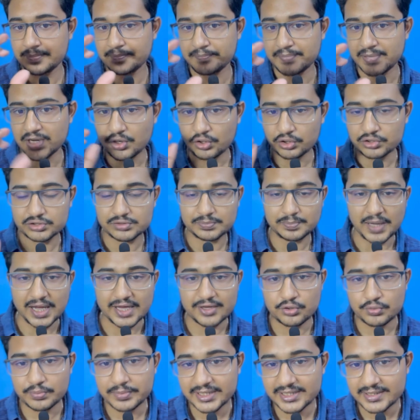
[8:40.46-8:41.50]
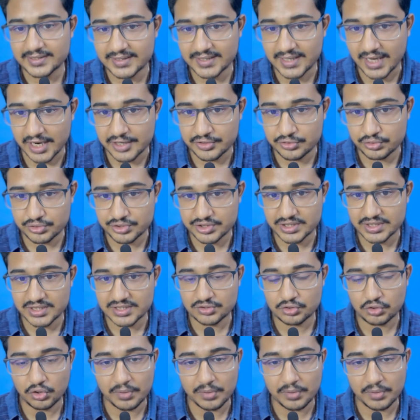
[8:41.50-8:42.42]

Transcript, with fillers: because pyruvate dehydrogenase